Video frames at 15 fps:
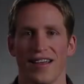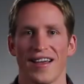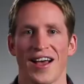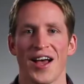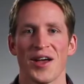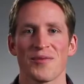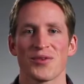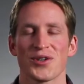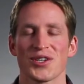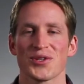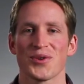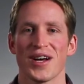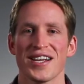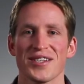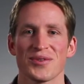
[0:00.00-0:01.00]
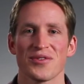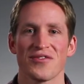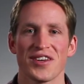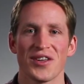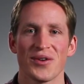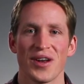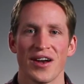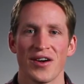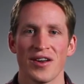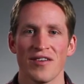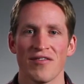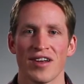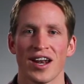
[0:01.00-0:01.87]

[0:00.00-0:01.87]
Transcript: Hi, I'm Chris West with Video Narrative,